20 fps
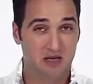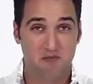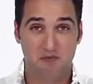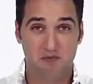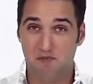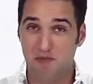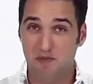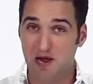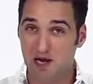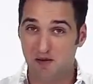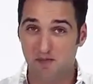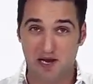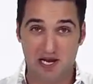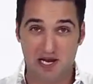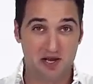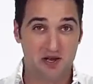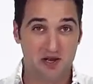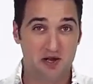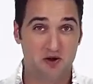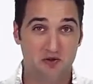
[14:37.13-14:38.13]
You may or may
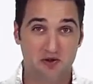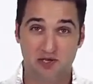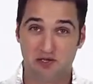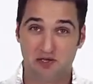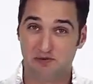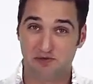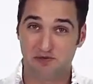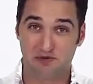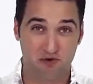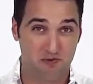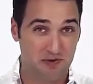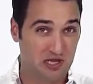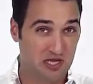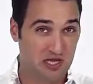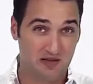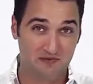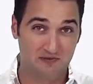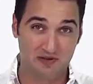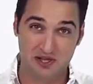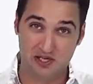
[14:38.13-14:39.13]
not know that you're absorbing a
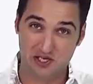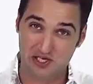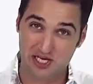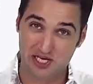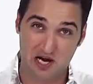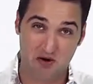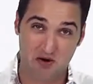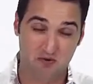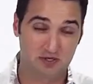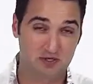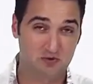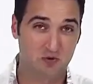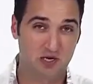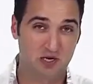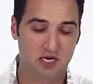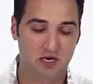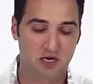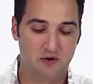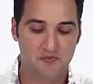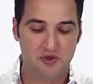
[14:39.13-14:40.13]
lot of it in the shower as
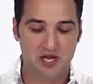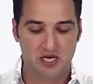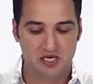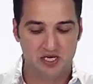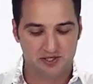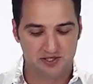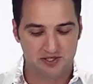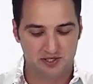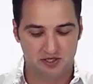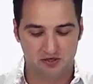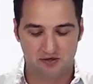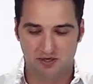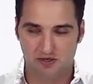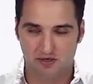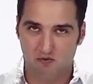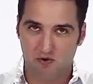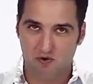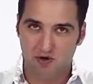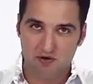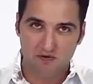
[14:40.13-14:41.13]
well, so
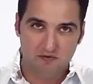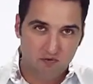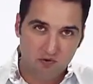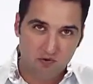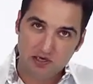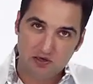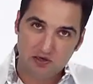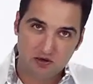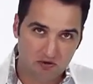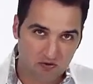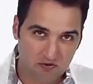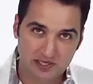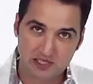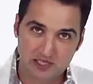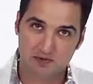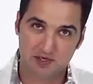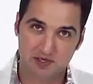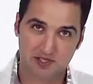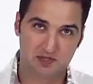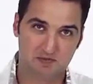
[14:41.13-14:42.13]
you want to avoid chlorine
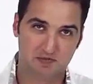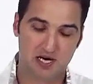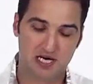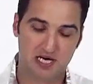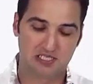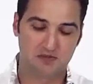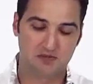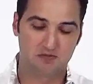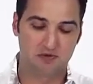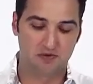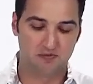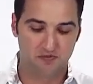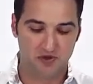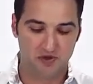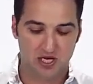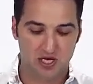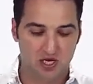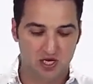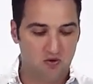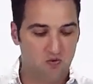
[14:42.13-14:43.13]
as much as possible.
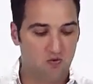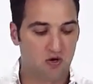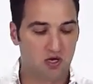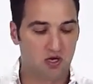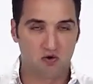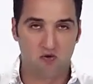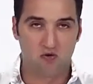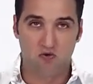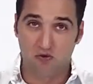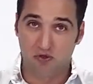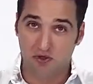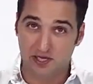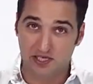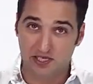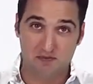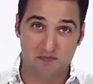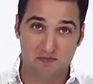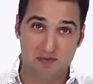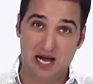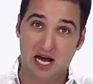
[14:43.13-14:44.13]
One of the cool
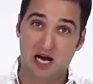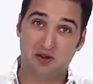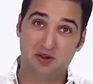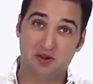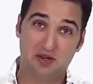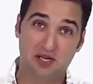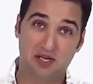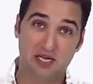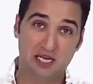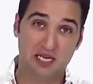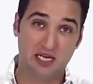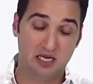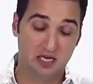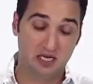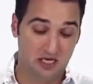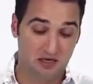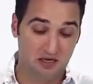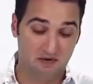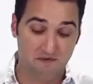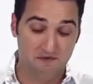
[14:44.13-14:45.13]
things about the
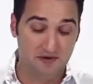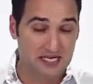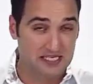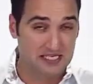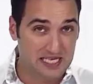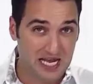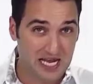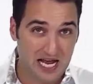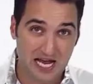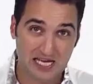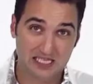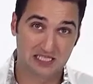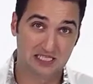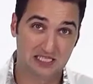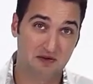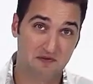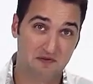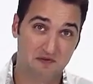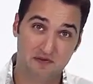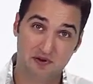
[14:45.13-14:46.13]

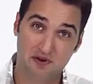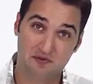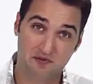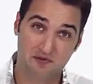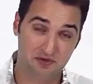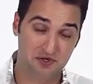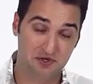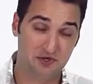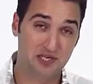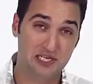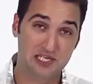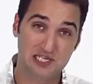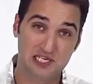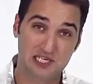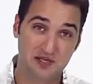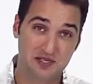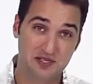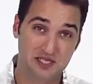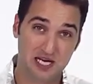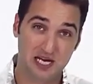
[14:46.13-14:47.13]
fantastic filtration
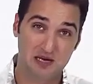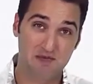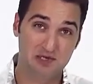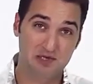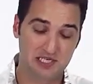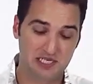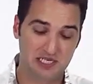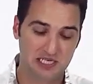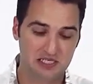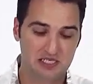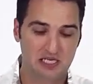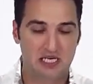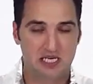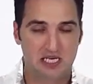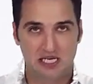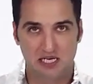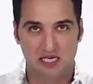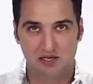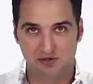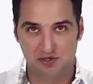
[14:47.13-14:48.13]
in the Tyent machines
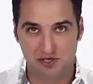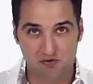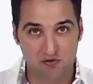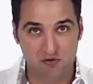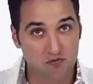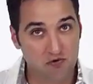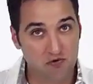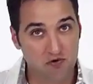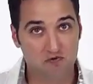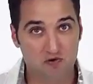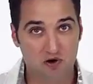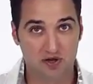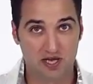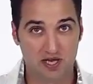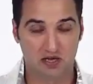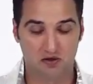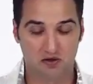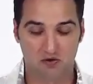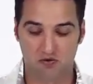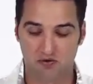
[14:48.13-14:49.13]
is going to remove all
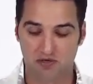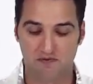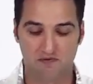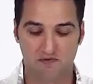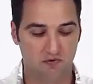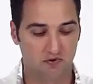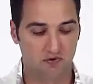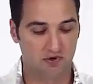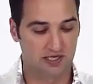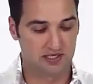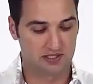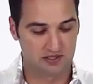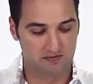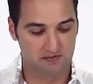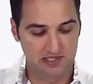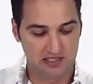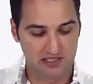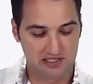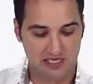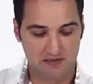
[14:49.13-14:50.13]
that chlorine for you. So
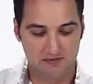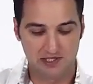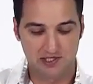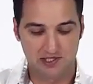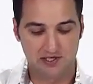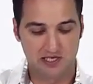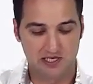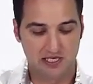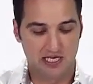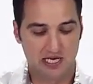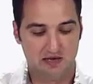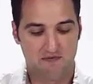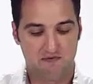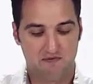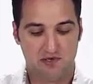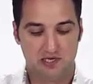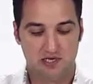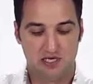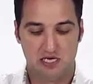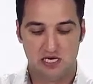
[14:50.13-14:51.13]
let me just demonstrate that
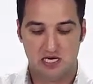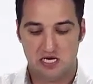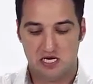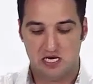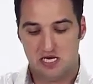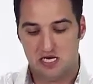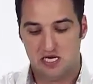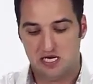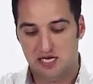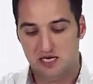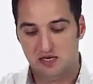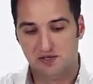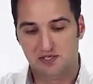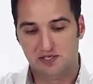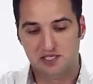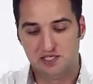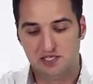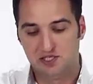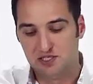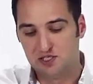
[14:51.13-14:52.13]
for you here.
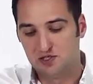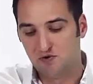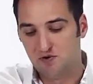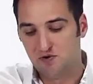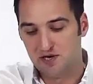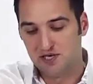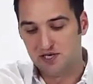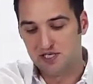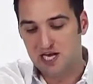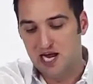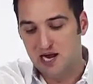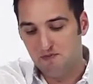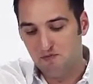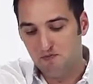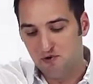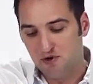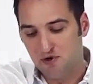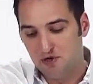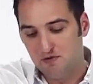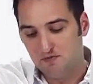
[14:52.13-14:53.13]
This is just ordinary tap
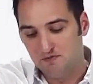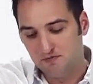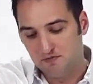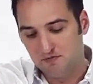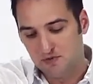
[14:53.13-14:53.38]
water.